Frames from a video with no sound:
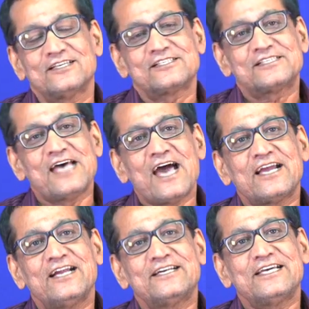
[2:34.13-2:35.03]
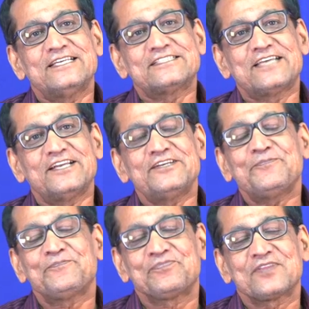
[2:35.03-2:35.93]
sag and tension,
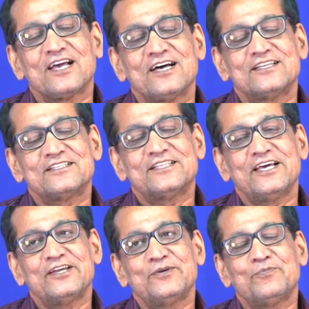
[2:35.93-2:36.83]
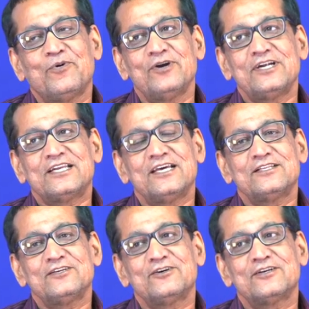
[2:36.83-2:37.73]
then voltage,
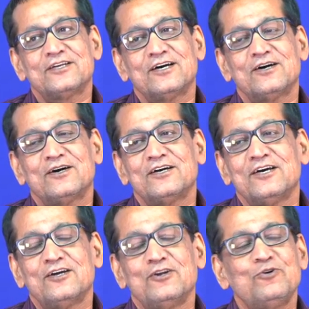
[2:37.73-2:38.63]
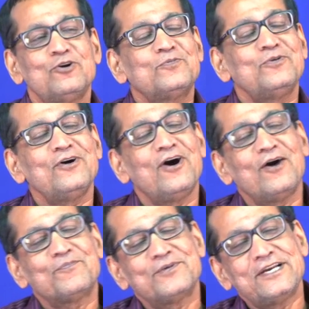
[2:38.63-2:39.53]
your load flow
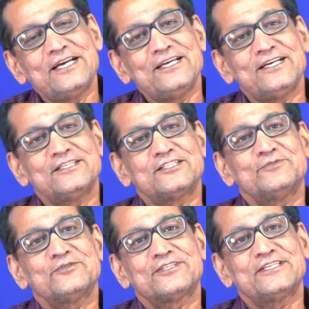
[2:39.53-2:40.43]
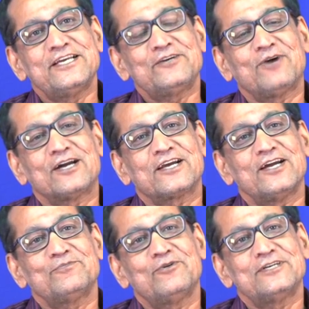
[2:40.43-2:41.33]
of radial distribution network
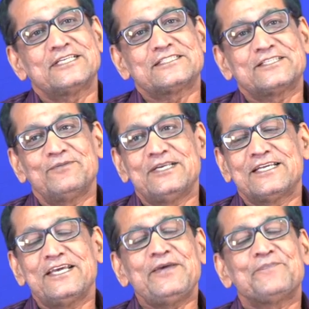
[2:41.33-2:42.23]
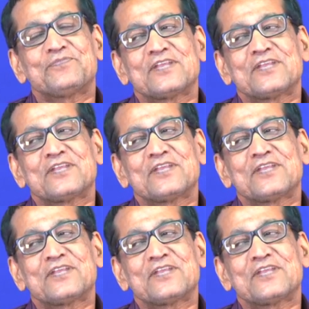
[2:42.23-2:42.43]
and voltage stability,